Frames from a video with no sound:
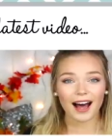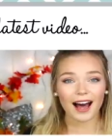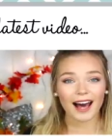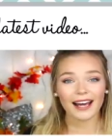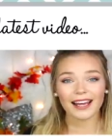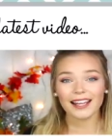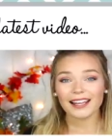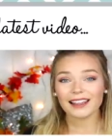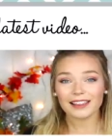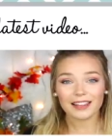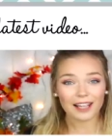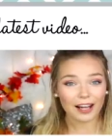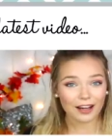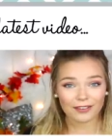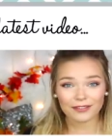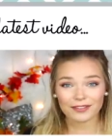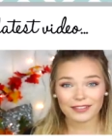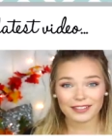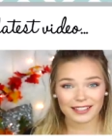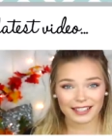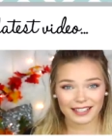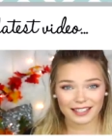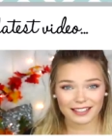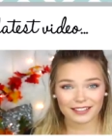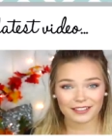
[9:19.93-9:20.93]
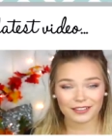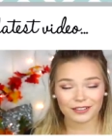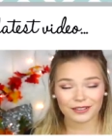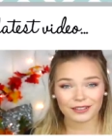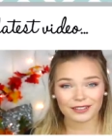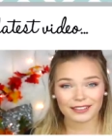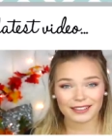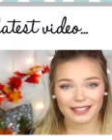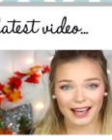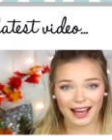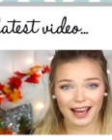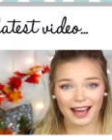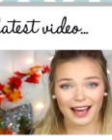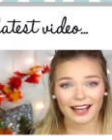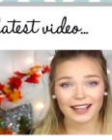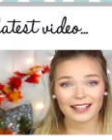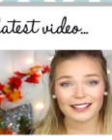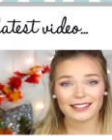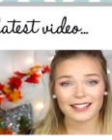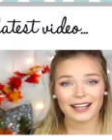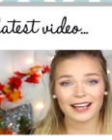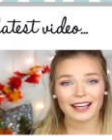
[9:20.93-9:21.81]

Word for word: I love seasonal tags.